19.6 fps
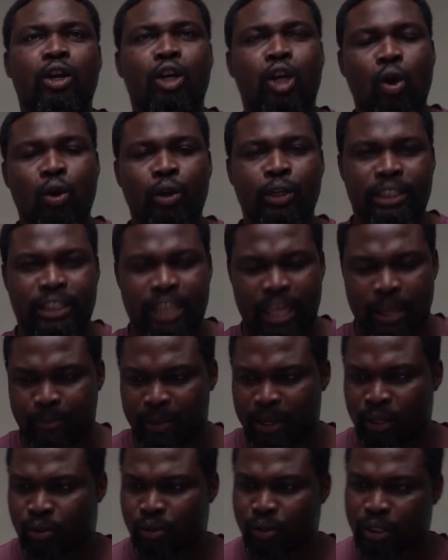go deep
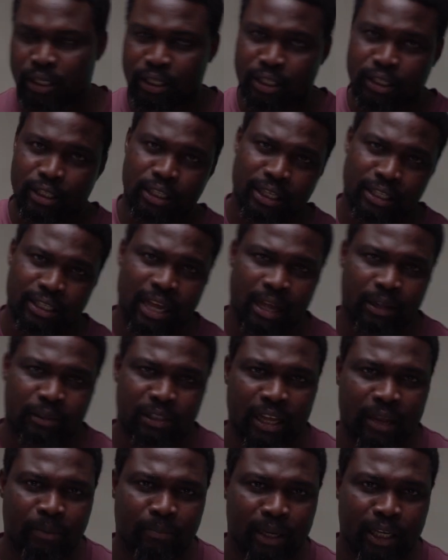into the
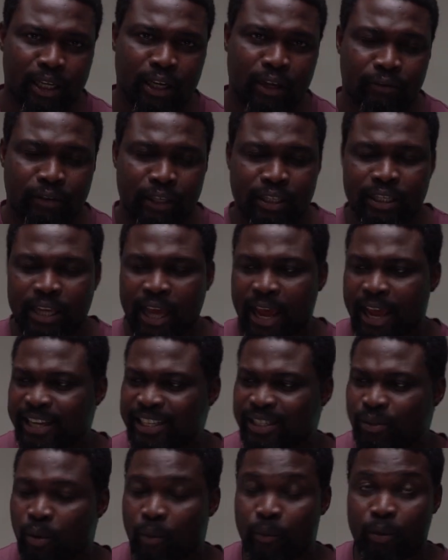disassembling of this
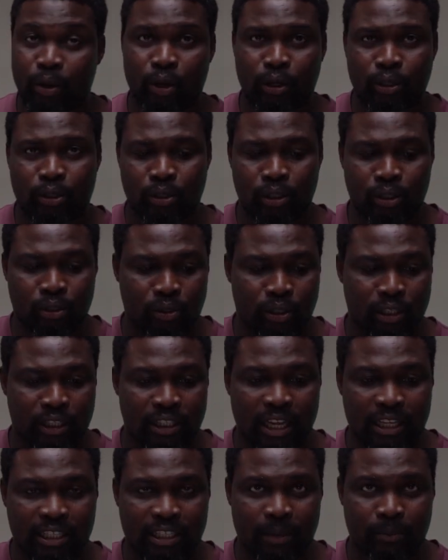case when we go into
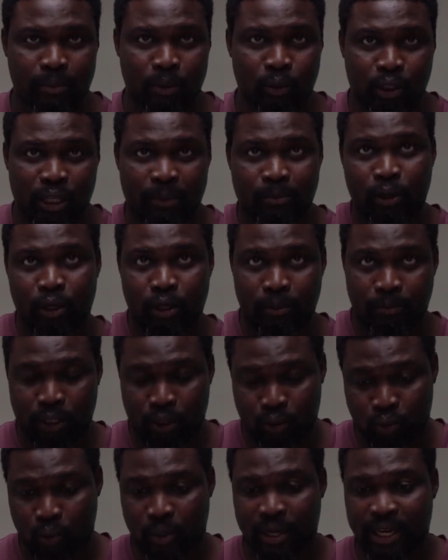disassembly, which I'm gonna be
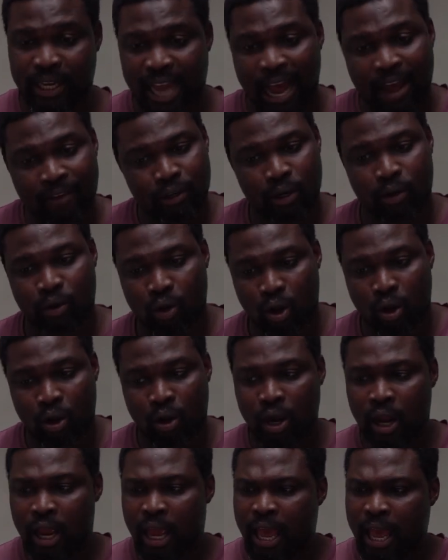doing after
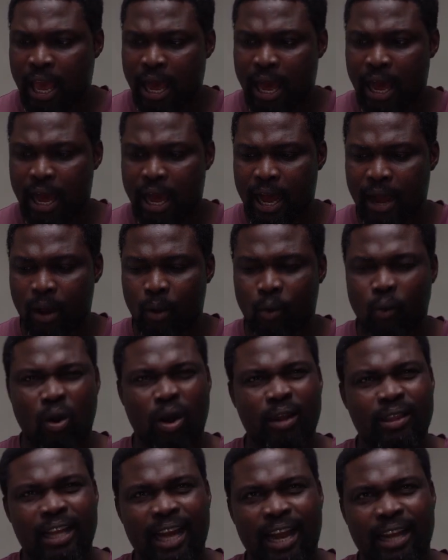all.
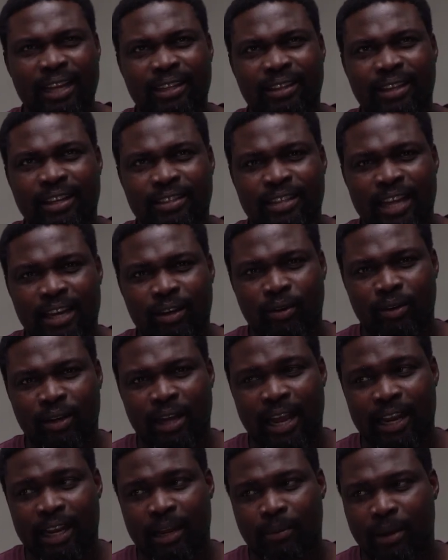What are the things I don't
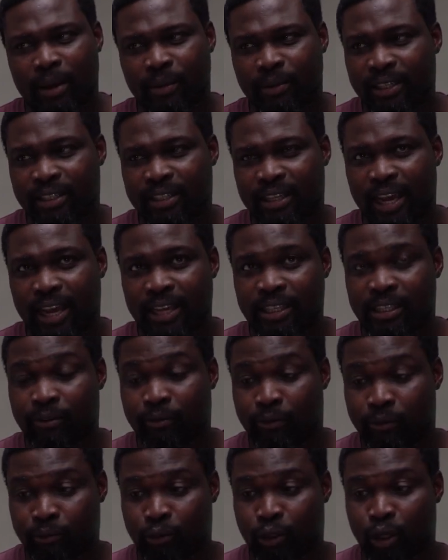like about this case,
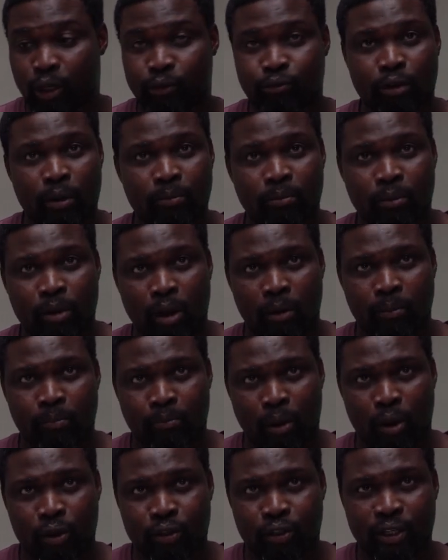even just from
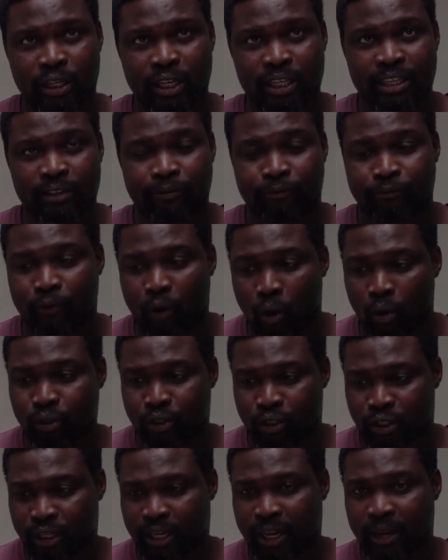unboxing it? The
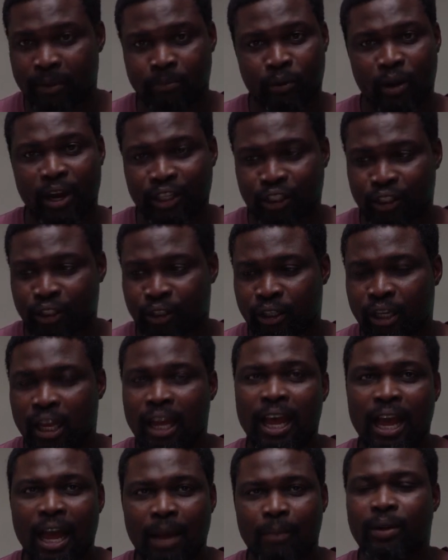false impression
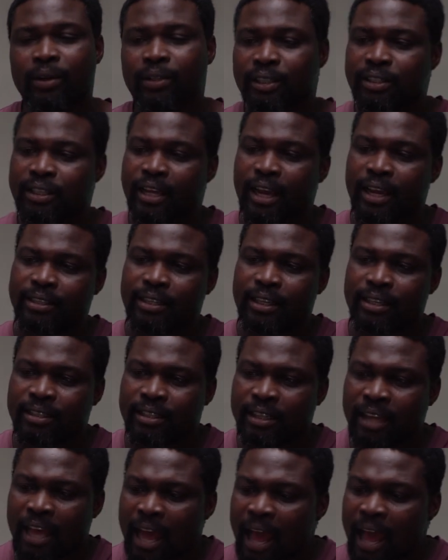about this case is